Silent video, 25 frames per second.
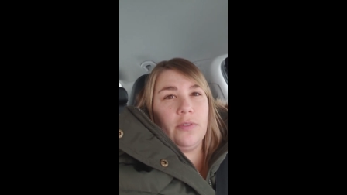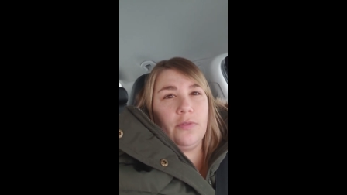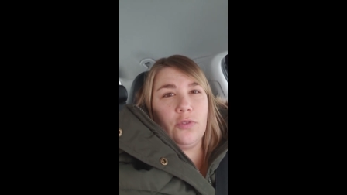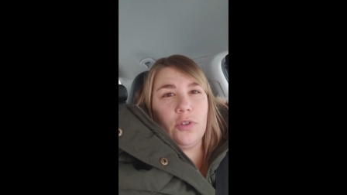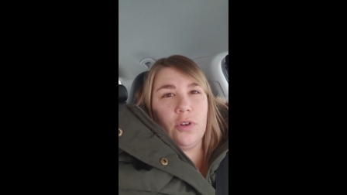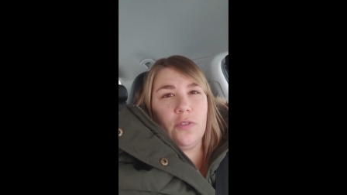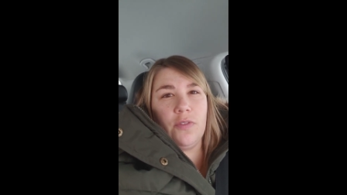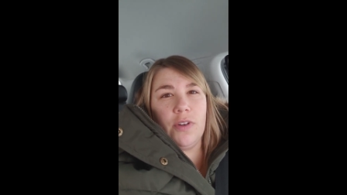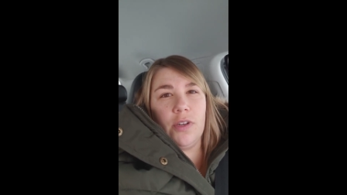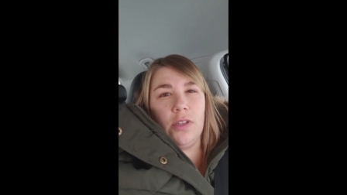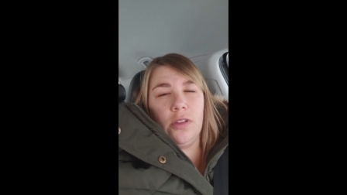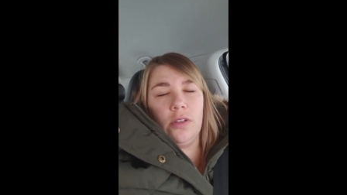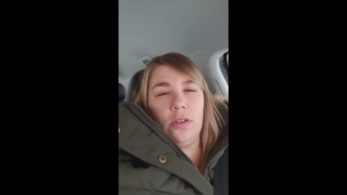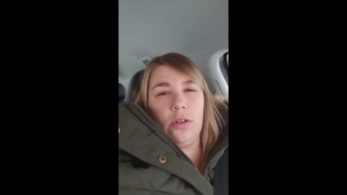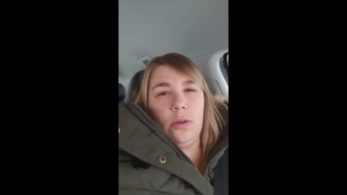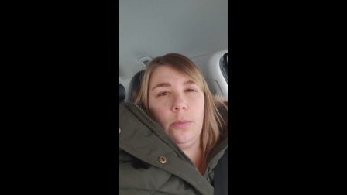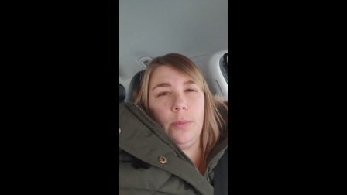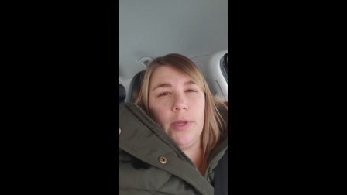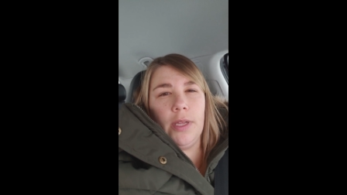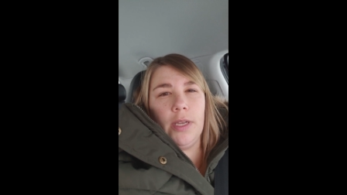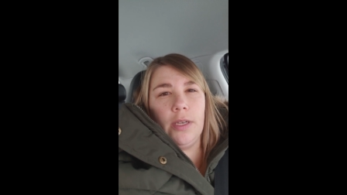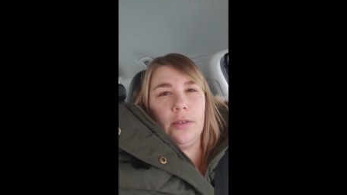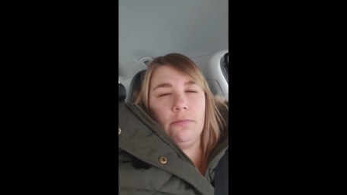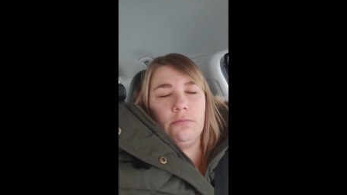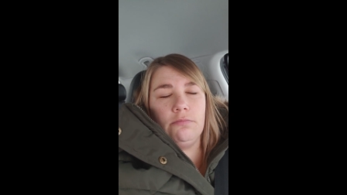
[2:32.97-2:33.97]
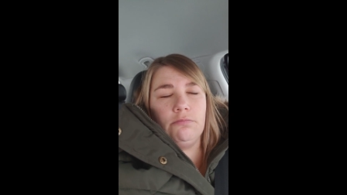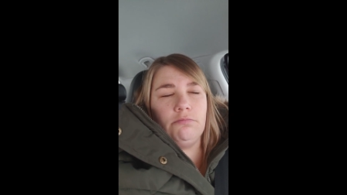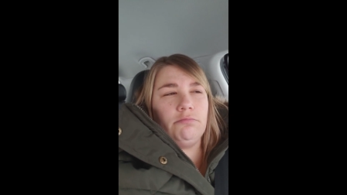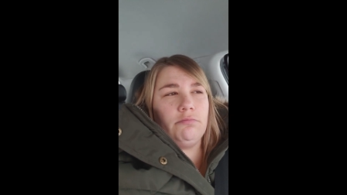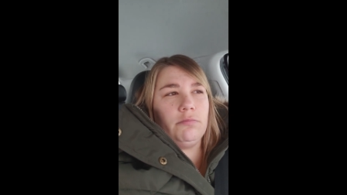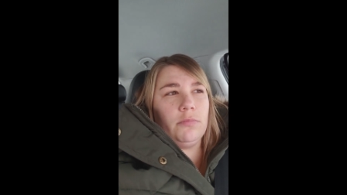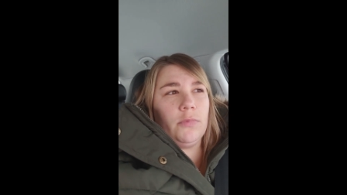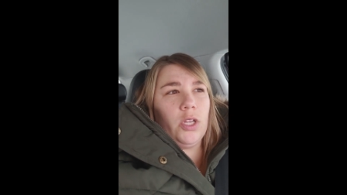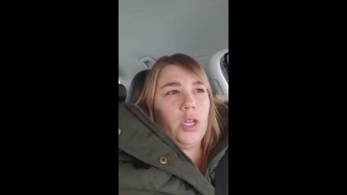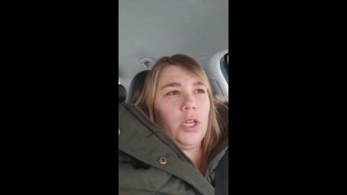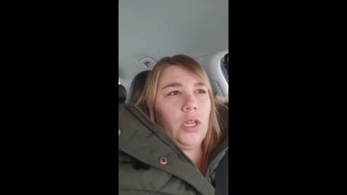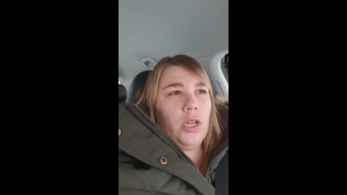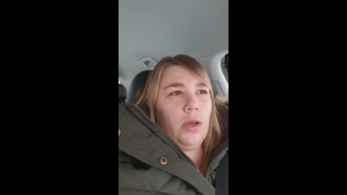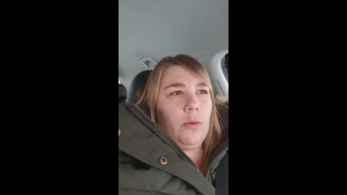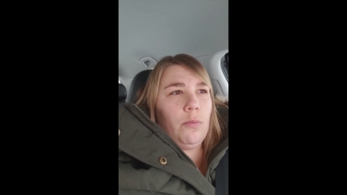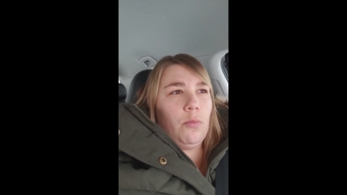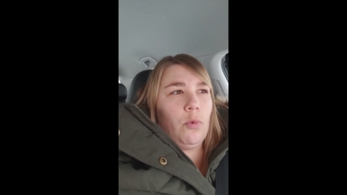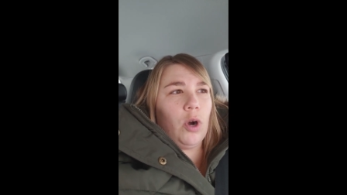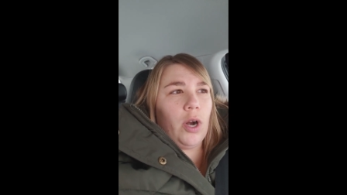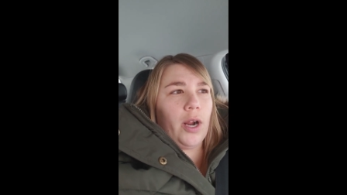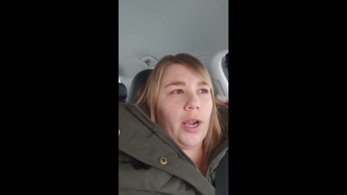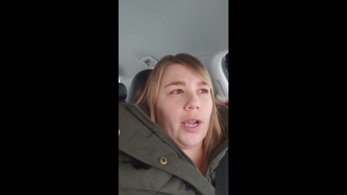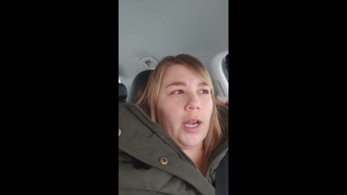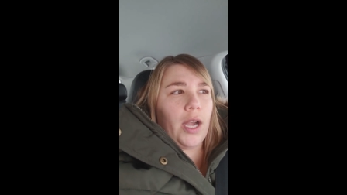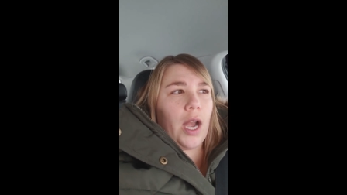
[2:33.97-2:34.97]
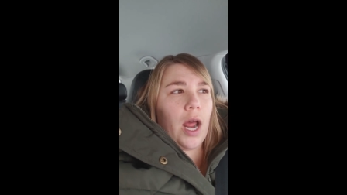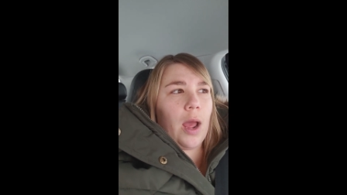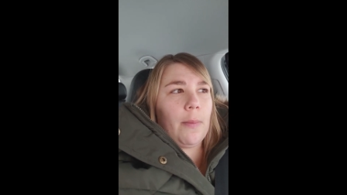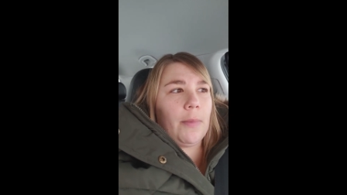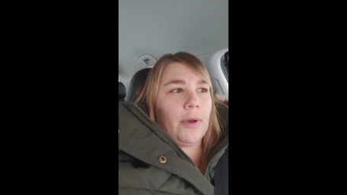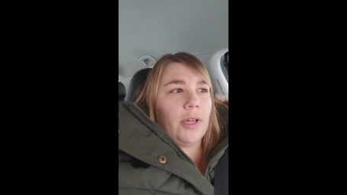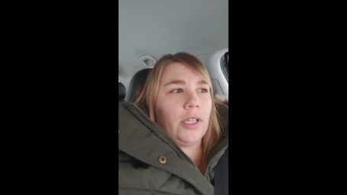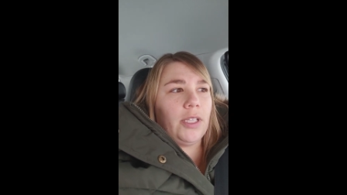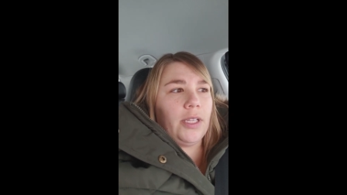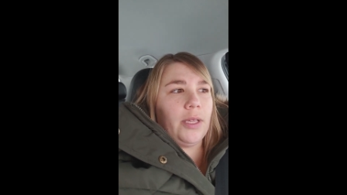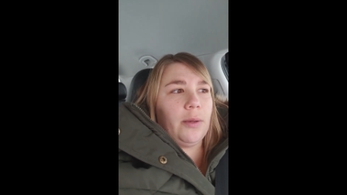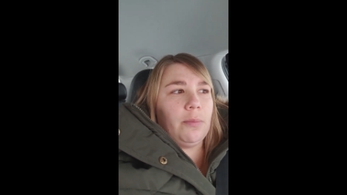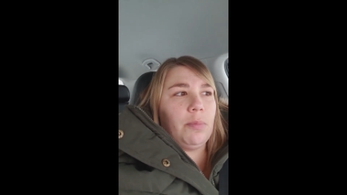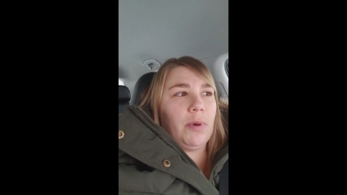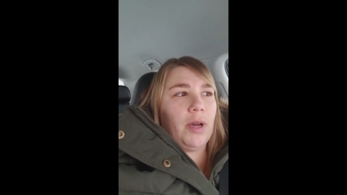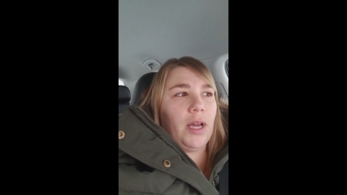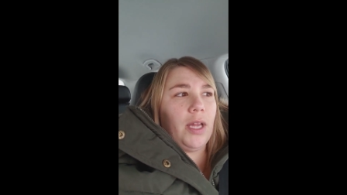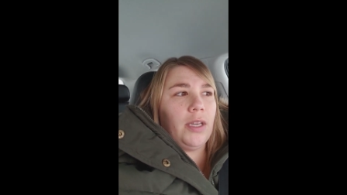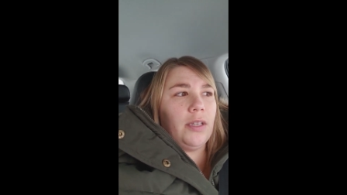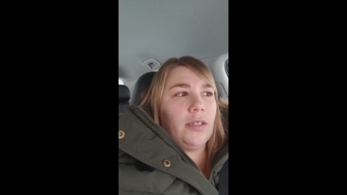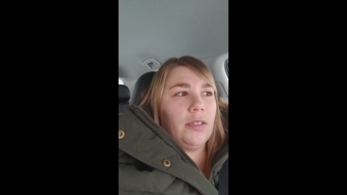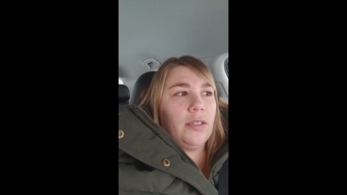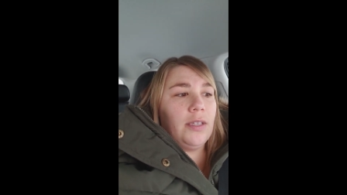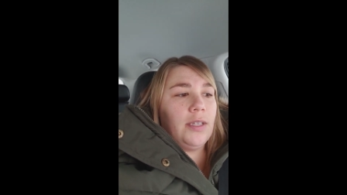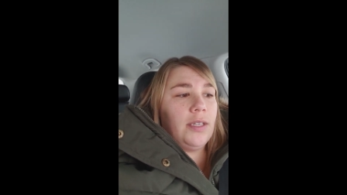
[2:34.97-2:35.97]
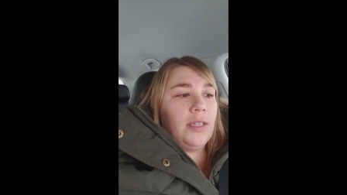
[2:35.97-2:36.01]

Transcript: have driven a little bit more economically, but